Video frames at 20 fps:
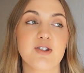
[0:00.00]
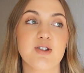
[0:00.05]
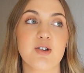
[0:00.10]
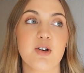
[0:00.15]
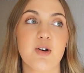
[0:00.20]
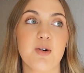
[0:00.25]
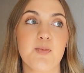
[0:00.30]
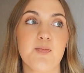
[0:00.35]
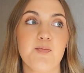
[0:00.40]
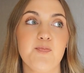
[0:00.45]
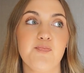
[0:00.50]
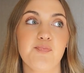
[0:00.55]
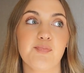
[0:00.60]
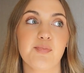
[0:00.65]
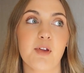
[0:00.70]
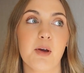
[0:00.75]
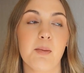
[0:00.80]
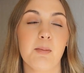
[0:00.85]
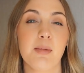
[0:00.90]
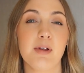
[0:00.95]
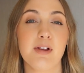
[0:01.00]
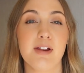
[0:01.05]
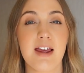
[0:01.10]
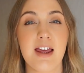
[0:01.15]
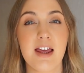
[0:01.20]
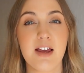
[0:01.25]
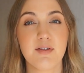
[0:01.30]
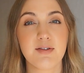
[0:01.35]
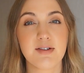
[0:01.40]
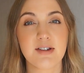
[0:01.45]
some
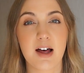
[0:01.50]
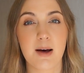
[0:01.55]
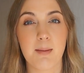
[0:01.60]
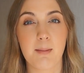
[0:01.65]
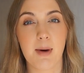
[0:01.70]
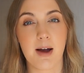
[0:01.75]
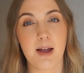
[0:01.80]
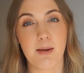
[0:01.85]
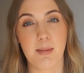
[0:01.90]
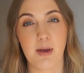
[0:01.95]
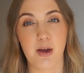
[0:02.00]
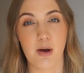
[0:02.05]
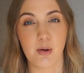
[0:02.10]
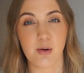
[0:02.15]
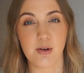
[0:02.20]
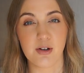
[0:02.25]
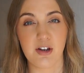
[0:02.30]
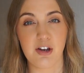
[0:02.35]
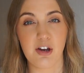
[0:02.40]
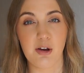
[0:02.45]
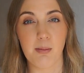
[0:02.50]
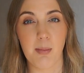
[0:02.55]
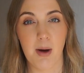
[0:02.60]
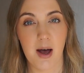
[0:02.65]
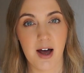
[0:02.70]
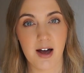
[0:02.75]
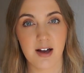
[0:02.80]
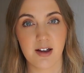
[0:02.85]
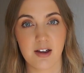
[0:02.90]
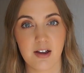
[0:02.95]
beliefs that might be holding you
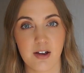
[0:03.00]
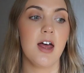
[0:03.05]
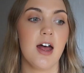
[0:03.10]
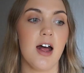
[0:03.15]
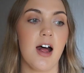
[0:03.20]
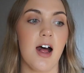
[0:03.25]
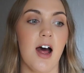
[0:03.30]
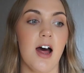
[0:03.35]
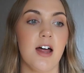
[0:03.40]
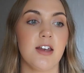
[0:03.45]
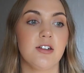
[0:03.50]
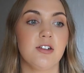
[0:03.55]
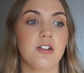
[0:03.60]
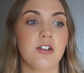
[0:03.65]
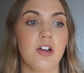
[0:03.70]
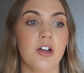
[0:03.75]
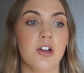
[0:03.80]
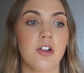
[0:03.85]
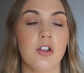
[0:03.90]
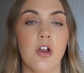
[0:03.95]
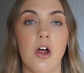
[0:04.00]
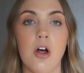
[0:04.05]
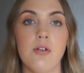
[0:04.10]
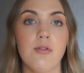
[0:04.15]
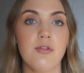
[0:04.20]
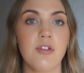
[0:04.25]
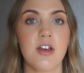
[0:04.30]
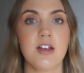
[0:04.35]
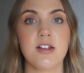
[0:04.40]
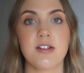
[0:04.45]
back. And a lot
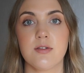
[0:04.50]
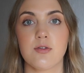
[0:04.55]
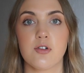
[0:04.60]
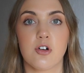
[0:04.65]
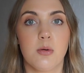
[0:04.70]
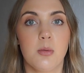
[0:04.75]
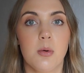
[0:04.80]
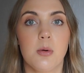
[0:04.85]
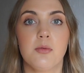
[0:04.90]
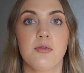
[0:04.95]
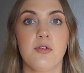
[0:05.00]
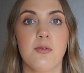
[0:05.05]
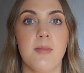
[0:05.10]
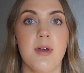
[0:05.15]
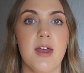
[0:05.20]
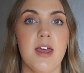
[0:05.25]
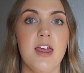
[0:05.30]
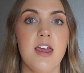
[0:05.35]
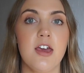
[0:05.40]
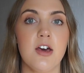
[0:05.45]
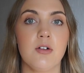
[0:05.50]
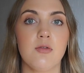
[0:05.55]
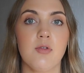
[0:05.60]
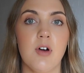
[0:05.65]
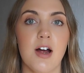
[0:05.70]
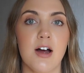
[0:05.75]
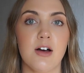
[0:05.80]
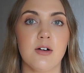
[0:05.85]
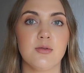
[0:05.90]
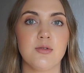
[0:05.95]
of things have come up for me
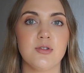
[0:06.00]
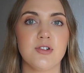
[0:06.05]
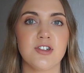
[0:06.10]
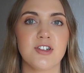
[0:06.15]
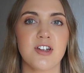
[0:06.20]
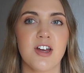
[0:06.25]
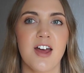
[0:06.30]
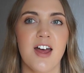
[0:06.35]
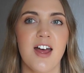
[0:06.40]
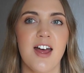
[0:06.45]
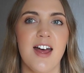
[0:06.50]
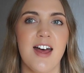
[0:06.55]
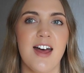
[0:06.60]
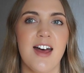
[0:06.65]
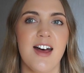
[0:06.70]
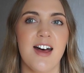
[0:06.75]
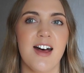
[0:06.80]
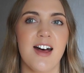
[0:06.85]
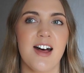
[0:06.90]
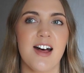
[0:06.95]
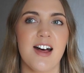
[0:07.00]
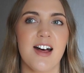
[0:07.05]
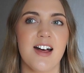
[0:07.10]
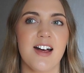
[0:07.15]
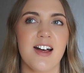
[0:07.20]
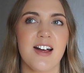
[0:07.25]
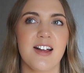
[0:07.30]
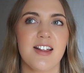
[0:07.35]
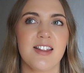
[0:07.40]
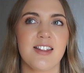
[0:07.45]
around
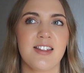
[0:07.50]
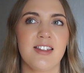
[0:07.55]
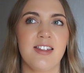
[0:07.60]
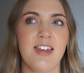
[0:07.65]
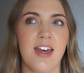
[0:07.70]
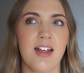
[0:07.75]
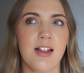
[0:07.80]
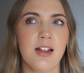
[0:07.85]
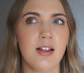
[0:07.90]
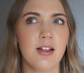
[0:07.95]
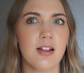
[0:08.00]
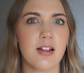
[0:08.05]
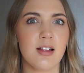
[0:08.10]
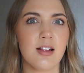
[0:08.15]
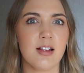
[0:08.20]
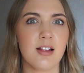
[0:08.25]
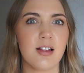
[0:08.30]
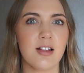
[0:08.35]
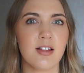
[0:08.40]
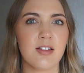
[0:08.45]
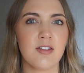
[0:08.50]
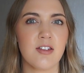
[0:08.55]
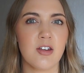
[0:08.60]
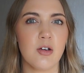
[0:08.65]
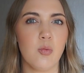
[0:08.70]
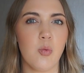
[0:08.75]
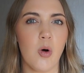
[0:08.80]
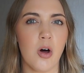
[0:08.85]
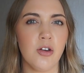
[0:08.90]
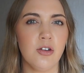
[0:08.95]
guilt
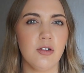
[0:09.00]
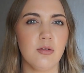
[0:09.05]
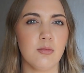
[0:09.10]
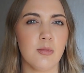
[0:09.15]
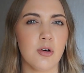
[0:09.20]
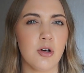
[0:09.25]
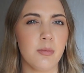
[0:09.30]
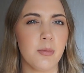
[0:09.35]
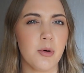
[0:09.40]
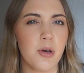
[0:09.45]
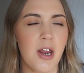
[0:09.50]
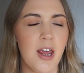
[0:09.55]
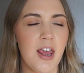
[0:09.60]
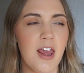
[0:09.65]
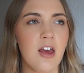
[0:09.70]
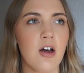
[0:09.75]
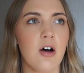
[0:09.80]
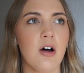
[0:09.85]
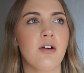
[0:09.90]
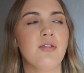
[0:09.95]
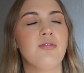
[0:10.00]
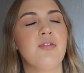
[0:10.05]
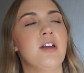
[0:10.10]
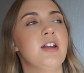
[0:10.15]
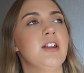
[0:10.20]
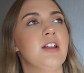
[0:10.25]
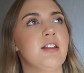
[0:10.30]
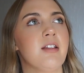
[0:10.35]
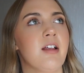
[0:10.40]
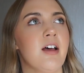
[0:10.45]
to want more money, or
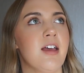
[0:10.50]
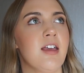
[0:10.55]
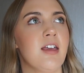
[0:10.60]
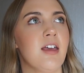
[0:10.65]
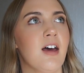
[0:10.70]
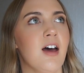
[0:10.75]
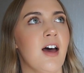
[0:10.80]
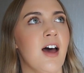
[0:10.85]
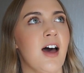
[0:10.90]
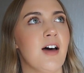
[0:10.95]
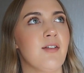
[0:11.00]
feeling like